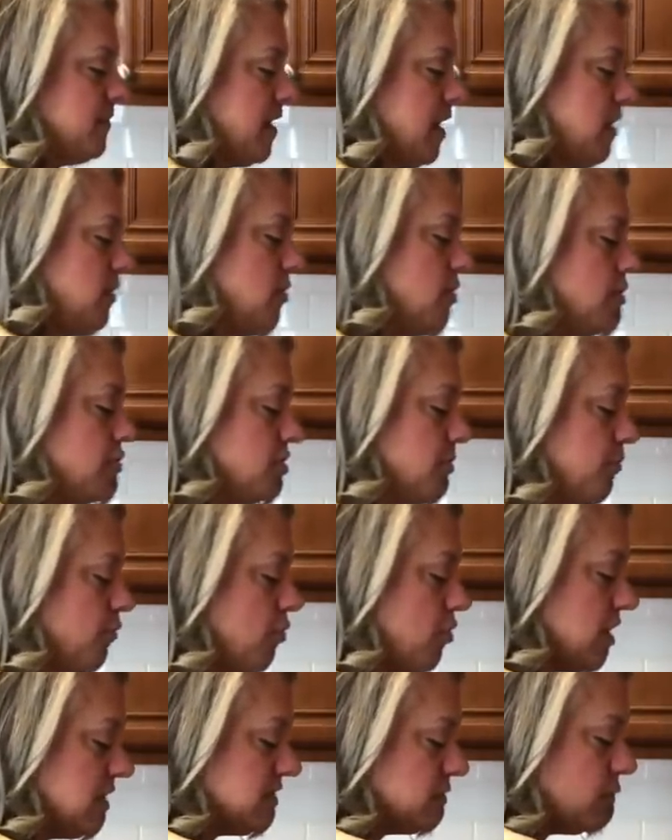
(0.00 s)
I know the
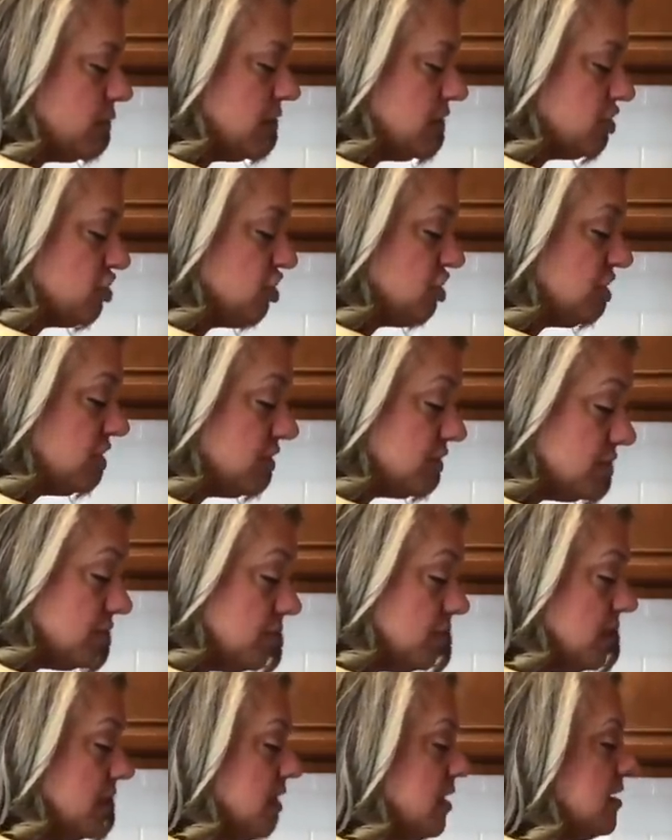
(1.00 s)
boys will
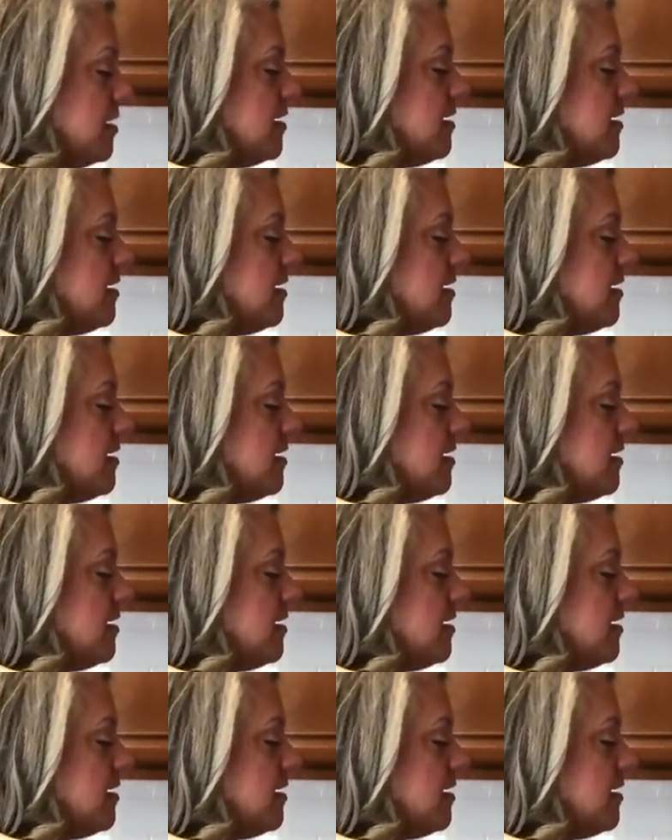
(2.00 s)
too.